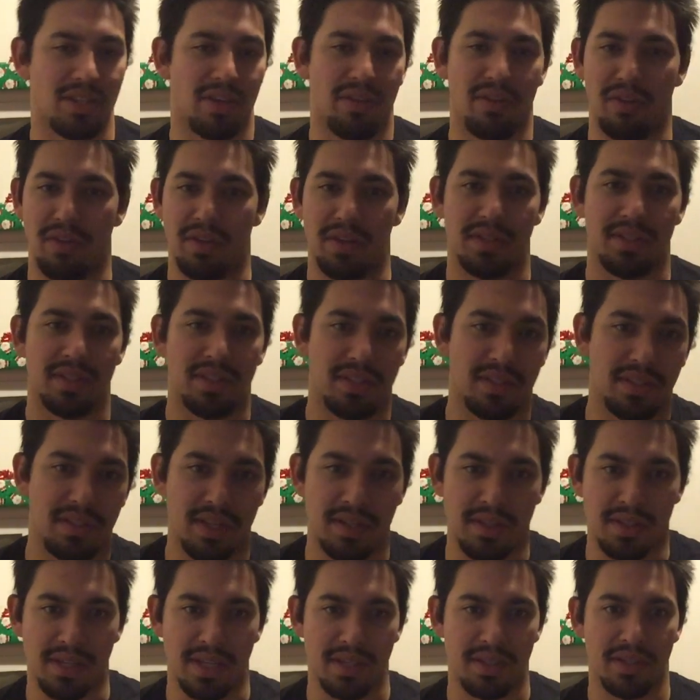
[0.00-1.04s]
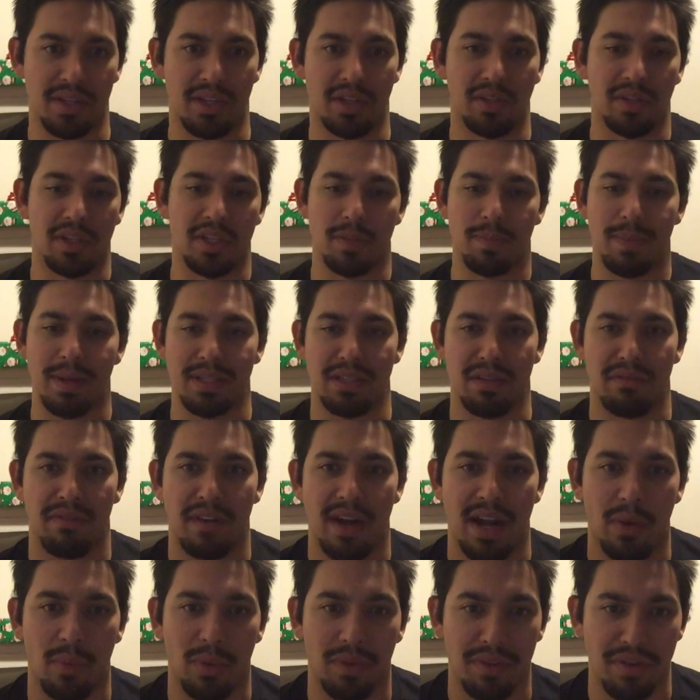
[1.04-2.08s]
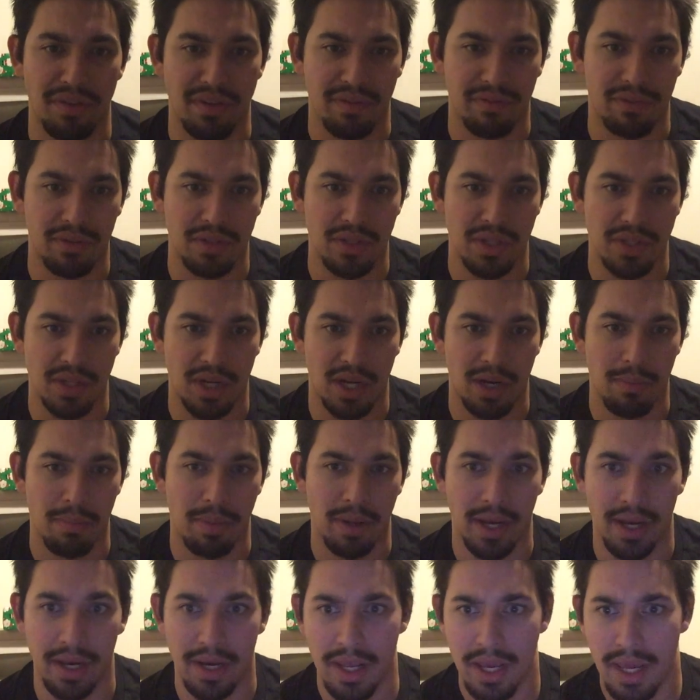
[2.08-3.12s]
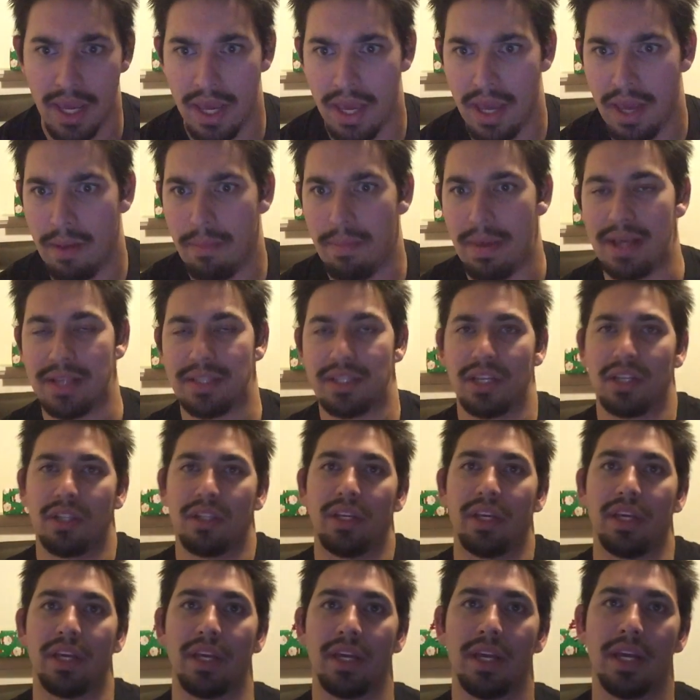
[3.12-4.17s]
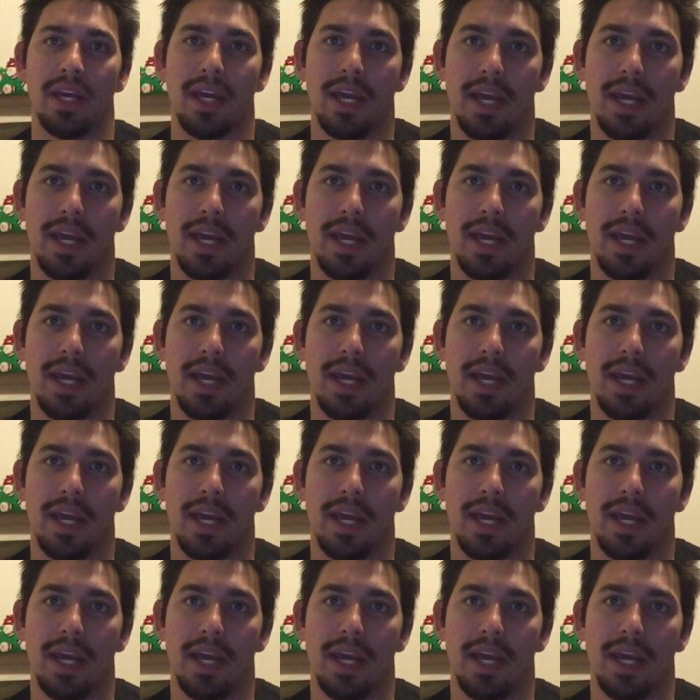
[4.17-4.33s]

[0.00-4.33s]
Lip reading: although this doesn't necessarily specify what the differences are, but basically